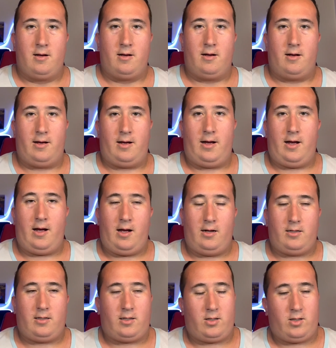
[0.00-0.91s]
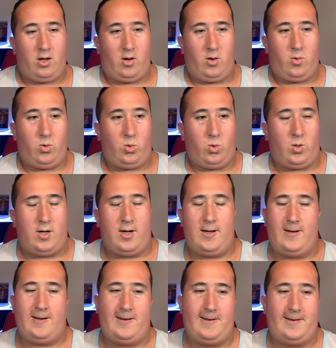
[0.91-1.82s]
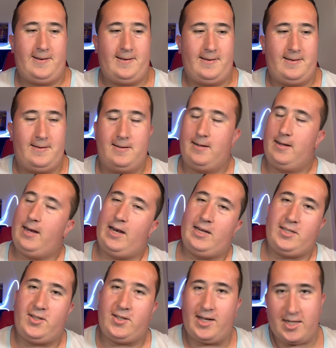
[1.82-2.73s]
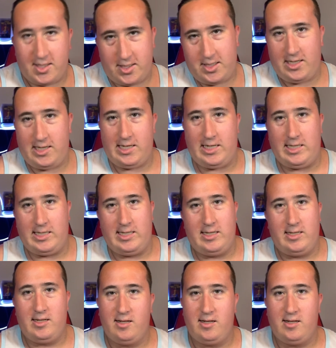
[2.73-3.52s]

So, as you can see in